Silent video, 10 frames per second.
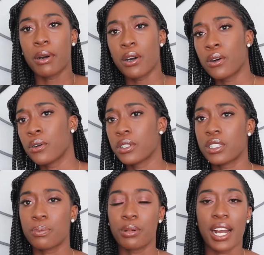bold,
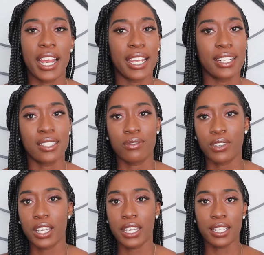it's bright, it's
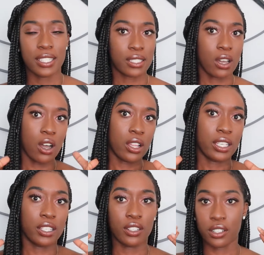fun, it's
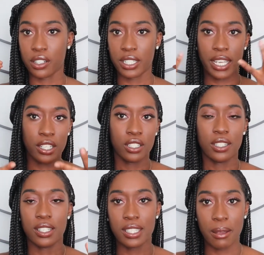calling your
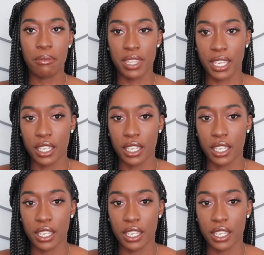attention to something.